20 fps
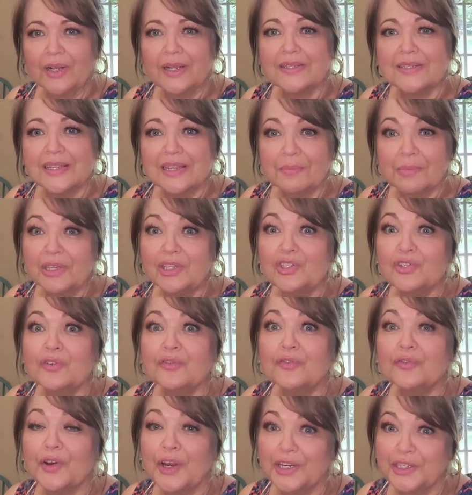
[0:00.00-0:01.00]
I said, let me get you a
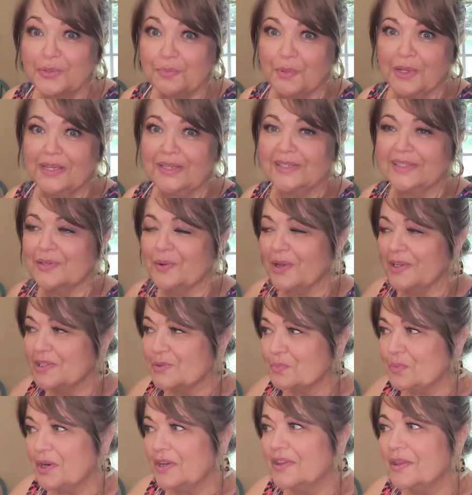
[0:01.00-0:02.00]
fresh piece. So I
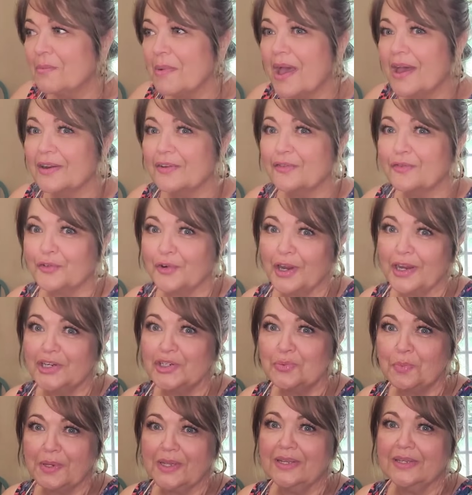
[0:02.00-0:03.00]
spread them out a
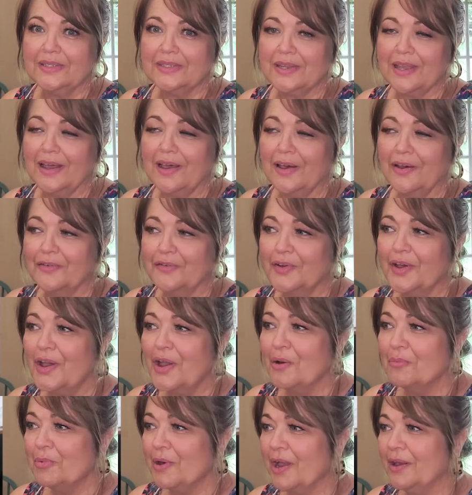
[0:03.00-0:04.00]
fresh piece of
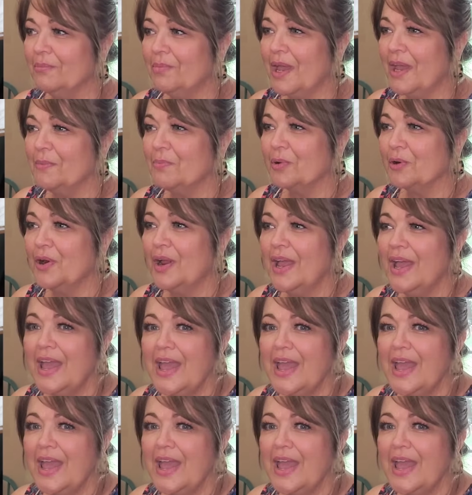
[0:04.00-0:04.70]
brown paper,